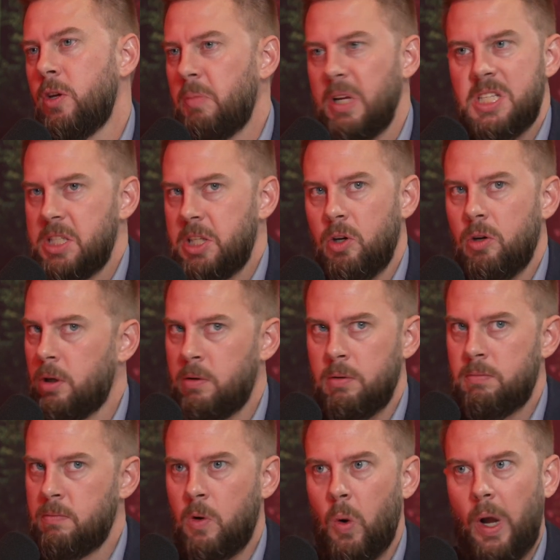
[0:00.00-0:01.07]
but still
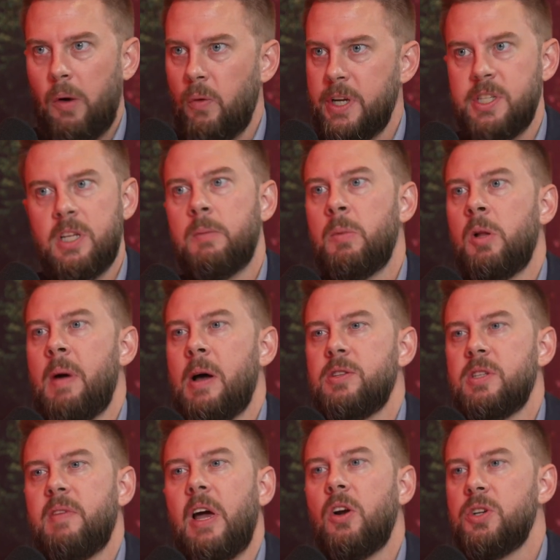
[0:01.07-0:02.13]
quite reasonable amounts
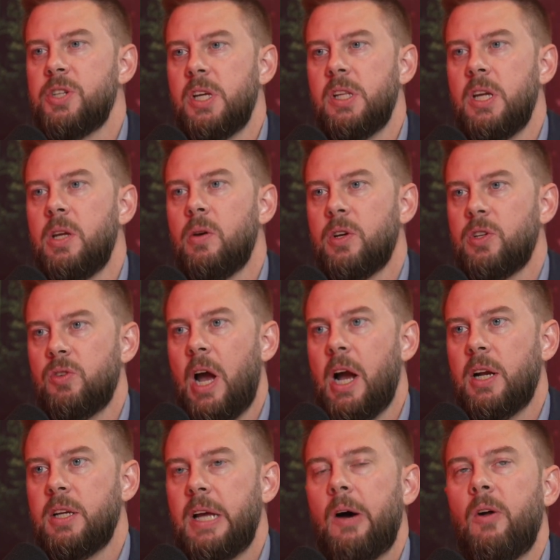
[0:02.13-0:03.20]
of energy that you
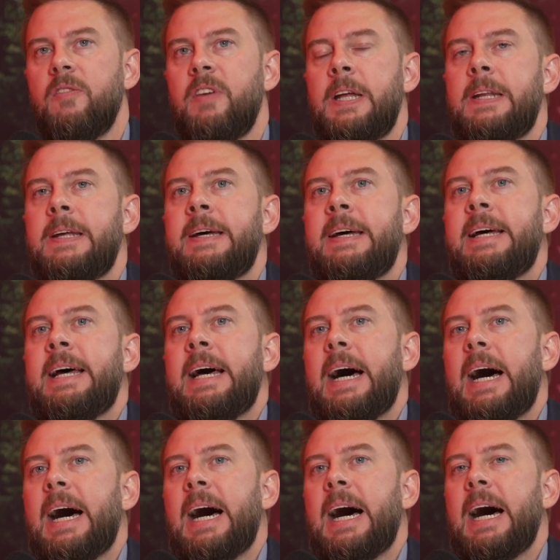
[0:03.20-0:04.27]
extract out of it.
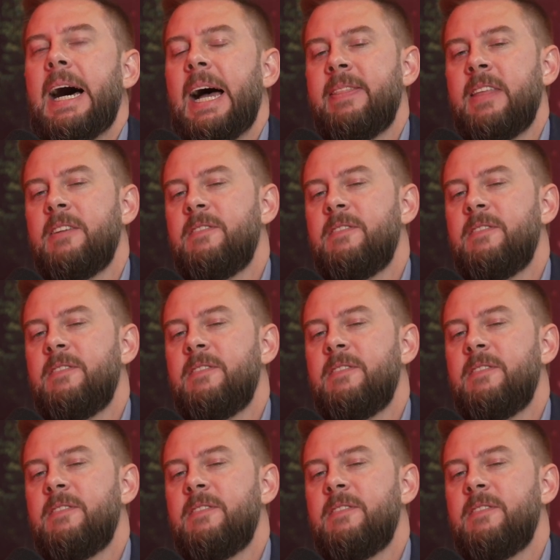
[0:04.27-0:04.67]
And then